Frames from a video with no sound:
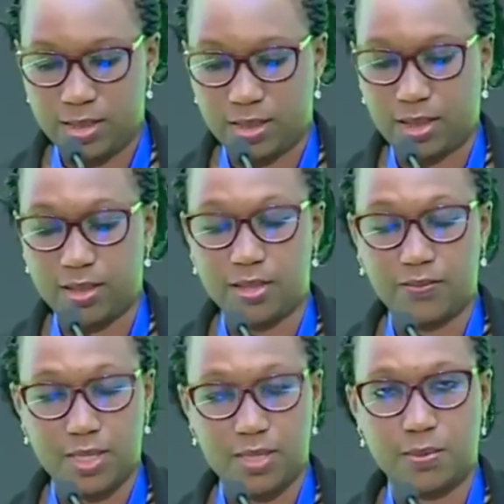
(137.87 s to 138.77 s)
and
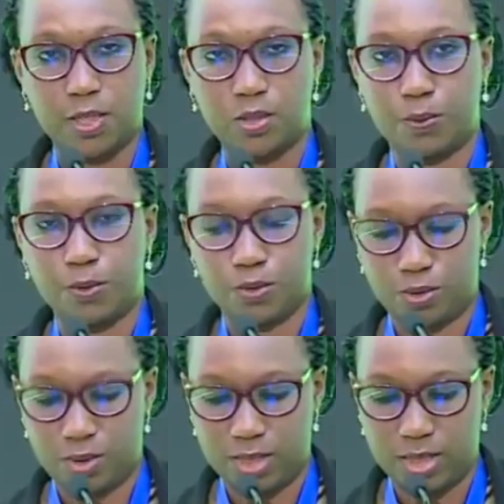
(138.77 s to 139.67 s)
investment
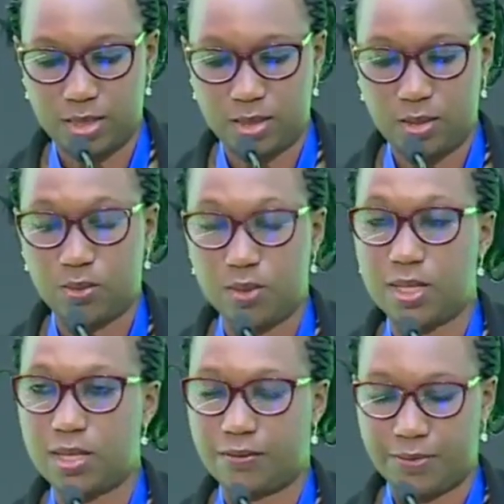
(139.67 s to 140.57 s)
opportunity within
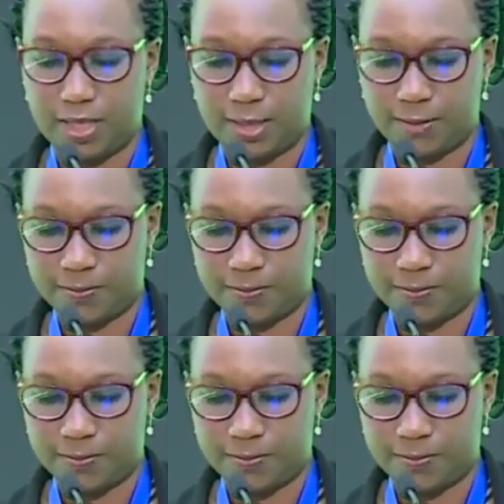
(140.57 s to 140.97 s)
Africa.